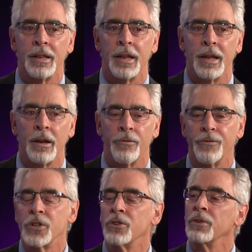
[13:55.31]
the
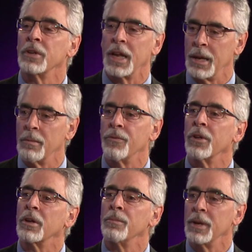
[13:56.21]
official name of
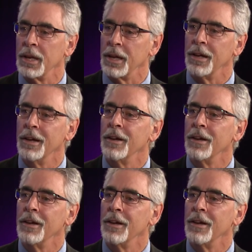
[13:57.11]
the committee